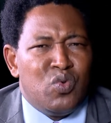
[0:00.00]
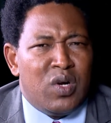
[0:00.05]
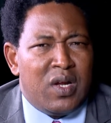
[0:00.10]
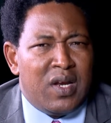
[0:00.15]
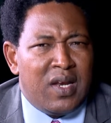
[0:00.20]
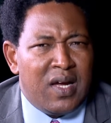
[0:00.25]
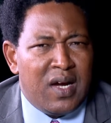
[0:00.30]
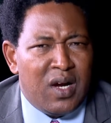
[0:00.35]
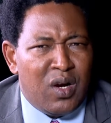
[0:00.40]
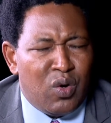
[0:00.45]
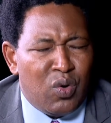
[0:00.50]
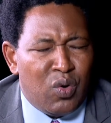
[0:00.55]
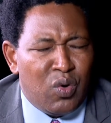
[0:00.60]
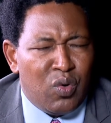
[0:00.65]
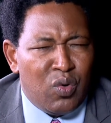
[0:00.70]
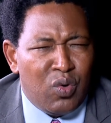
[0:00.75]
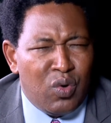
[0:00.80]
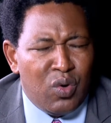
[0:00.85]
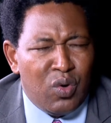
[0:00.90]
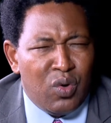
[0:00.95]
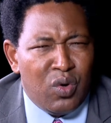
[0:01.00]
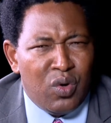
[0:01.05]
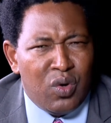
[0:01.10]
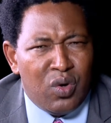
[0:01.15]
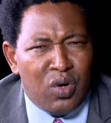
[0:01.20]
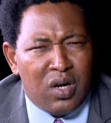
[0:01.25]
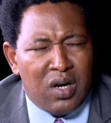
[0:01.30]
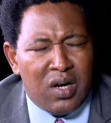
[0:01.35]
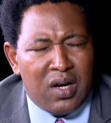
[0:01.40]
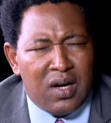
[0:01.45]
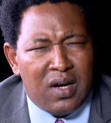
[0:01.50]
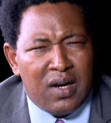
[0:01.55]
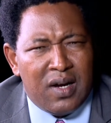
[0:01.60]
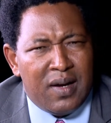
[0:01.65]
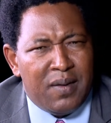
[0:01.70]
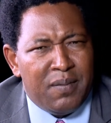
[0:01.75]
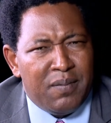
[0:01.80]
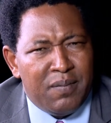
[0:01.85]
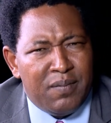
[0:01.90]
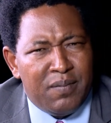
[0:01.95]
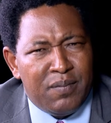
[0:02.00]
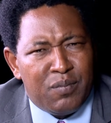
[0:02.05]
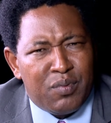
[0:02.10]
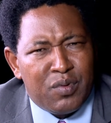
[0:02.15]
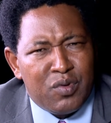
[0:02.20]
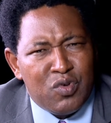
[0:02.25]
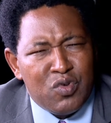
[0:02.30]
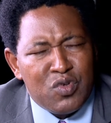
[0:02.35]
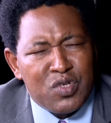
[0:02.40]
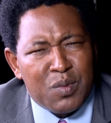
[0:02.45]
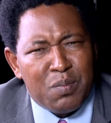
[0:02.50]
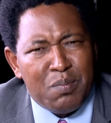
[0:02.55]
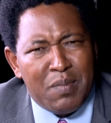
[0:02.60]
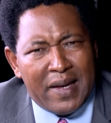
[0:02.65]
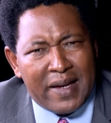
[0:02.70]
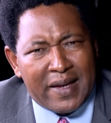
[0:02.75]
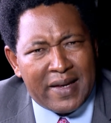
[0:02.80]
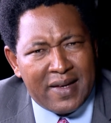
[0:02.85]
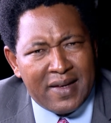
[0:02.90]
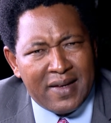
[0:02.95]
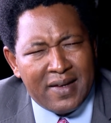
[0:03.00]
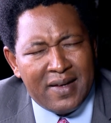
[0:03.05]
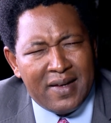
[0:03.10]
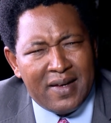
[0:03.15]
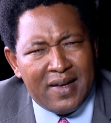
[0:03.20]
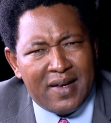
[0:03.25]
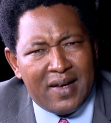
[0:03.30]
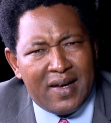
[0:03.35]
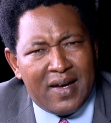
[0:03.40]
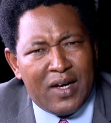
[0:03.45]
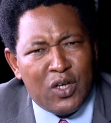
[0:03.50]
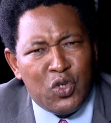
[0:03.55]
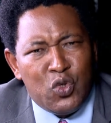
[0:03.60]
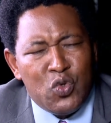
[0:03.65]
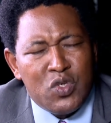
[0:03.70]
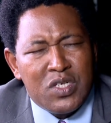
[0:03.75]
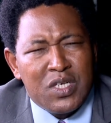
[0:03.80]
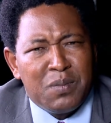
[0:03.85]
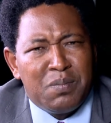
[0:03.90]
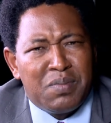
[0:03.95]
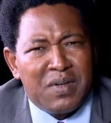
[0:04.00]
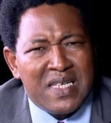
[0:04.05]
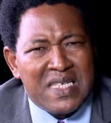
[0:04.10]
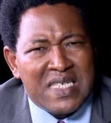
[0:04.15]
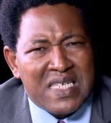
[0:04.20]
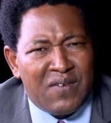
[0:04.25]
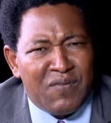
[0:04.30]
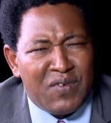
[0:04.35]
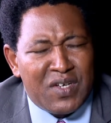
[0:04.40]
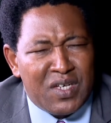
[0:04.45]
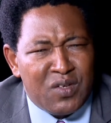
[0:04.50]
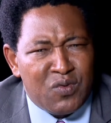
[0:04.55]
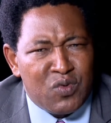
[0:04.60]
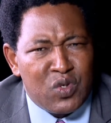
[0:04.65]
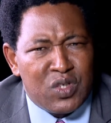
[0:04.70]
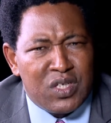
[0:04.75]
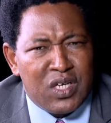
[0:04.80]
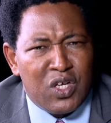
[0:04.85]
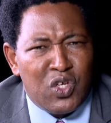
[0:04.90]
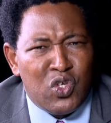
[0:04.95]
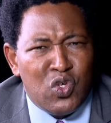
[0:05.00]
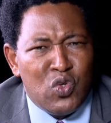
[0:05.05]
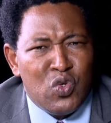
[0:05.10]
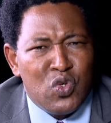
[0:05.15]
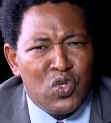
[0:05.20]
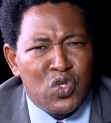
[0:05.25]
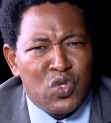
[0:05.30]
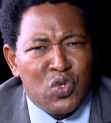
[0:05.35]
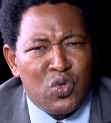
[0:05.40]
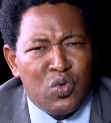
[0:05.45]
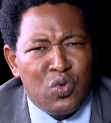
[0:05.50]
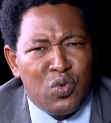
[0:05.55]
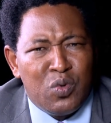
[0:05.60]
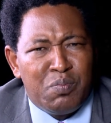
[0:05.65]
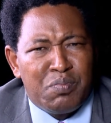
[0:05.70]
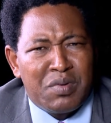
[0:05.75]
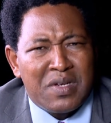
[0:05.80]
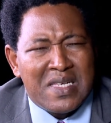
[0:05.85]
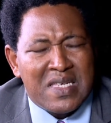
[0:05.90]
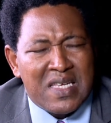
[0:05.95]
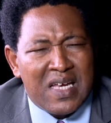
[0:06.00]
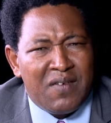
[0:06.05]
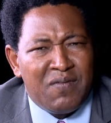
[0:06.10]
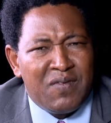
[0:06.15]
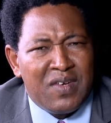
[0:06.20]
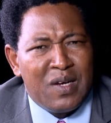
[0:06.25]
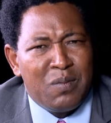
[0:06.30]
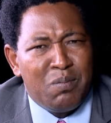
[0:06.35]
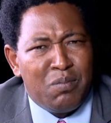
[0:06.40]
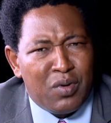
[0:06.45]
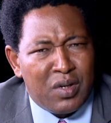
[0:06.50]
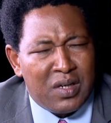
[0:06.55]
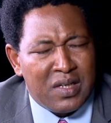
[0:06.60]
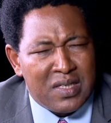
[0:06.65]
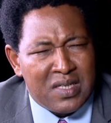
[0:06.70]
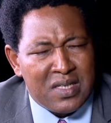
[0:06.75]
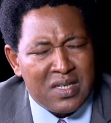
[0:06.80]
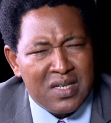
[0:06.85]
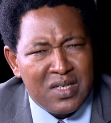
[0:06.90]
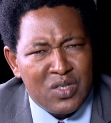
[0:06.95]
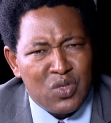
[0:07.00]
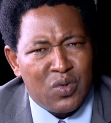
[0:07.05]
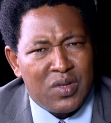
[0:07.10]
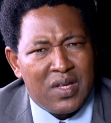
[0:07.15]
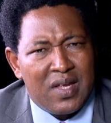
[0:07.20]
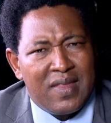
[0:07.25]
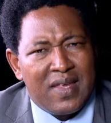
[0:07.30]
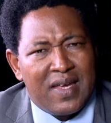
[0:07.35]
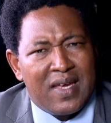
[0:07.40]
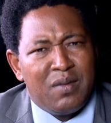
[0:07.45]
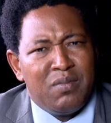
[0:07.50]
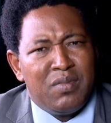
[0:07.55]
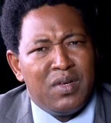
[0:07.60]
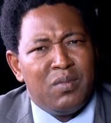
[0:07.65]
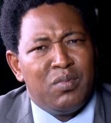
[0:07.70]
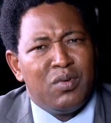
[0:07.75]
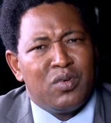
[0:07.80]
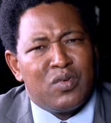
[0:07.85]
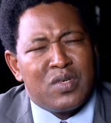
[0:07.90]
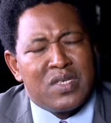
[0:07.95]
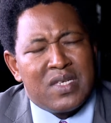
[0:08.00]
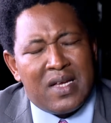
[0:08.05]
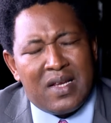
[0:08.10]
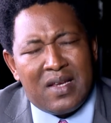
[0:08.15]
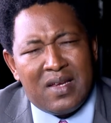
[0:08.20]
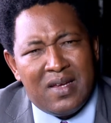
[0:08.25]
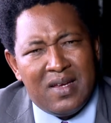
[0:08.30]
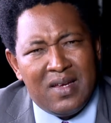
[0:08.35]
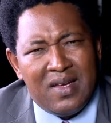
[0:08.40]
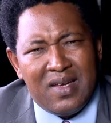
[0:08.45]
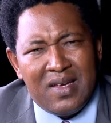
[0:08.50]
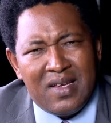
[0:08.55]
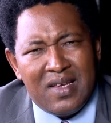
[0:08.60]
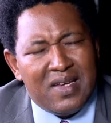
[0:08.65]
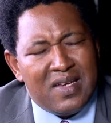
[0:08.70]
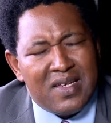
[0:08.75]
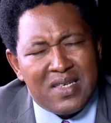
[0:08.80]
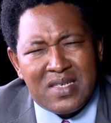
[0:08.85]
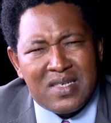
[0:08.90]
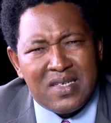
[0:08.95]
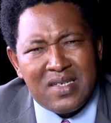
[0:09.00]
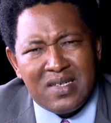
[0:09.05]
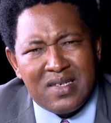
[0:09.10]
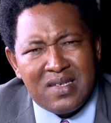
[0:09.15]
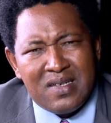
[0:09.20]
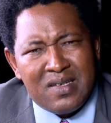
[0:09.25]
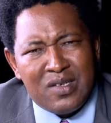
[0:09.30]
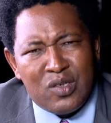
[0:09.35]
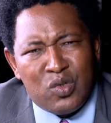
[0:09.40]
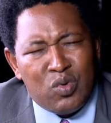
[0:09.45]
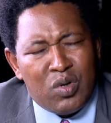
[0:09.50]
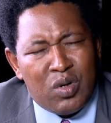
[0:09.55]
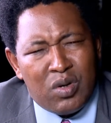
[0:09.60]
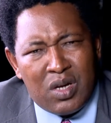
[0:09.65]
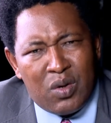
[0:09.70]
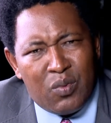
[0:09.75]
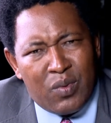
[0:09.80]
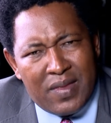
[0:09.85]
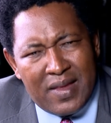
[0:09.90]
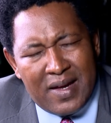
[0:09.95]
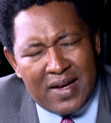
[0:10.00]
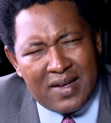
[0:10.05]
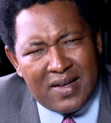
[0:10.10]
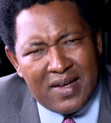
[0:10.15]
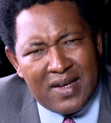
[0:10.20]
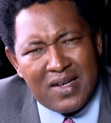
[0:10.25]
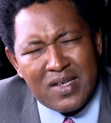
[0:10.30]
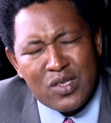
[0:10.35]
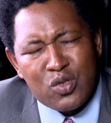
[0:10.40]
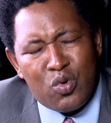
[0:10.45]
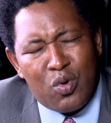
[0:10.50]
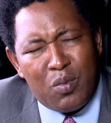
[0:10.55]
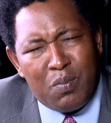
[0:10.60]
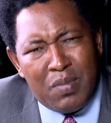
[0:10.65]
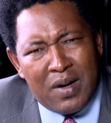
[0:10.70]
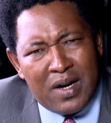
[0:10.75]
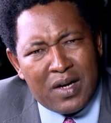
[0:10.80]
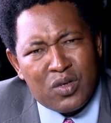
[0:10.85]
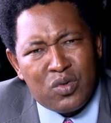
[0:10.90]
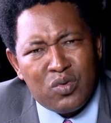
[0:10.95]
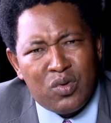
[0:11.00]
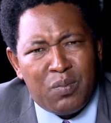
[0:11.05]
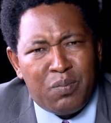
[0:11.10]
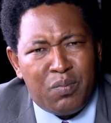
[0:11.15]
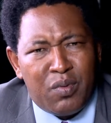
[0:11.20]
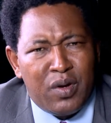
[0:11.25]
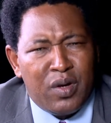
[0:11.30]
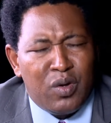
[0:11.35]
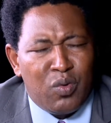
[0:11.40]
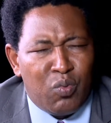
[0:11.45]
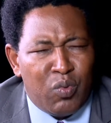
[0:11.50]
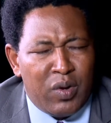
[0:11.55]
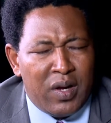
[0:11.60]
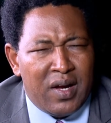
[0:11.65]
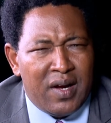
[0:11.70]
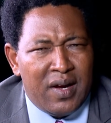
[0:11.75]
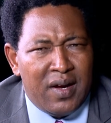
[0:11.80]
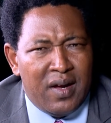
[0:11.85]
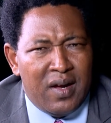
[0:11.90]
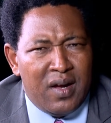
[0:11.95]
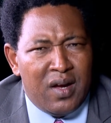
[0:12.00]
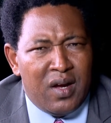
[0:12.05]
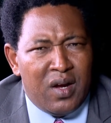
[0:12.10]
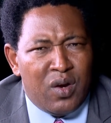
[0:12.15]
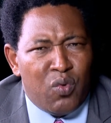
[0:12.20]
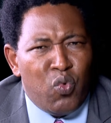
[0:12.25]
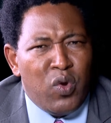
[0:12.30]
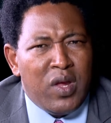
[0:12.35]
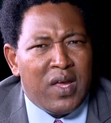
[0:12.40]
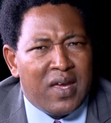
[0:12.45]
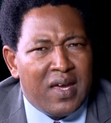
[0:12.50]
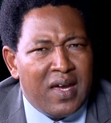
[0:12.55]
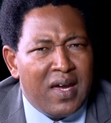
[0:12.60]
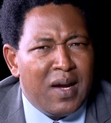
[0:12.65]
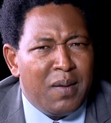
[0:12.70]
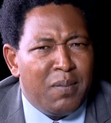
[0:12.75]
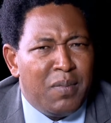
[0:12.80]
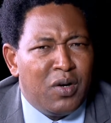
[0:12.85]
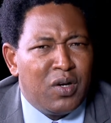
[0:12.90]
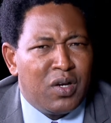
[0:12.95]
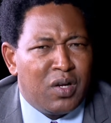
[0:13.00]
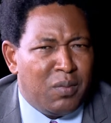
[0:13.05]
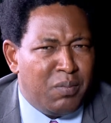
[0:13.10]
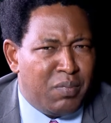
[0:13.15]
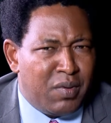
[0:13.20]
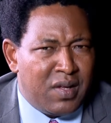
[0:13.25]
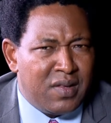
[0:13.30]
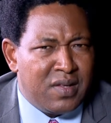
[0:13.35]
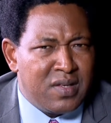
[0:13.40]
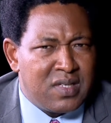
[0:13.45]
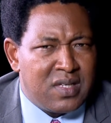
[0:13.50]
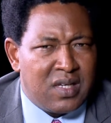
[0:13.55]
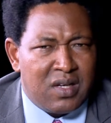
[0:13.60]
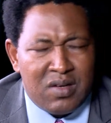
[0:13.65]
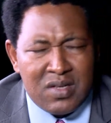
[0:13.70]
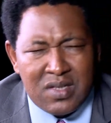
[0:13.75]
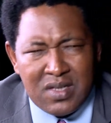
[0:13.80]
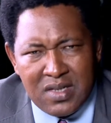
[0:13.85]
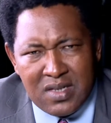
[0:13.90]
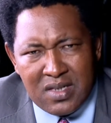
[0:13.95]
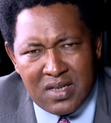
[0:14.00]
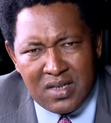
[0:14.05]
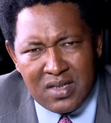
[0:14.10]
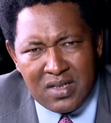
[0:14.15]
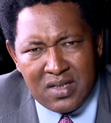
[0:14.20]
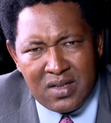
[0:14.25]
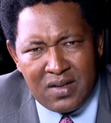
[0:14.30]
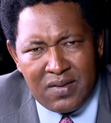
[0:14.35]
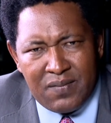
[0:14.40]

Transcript: are now producing milk are using preservatives which are used to preserve dead bodies so that they can be able to sell. Let us do away with that. Let us go back to a point where we care about our brothers and our sisters.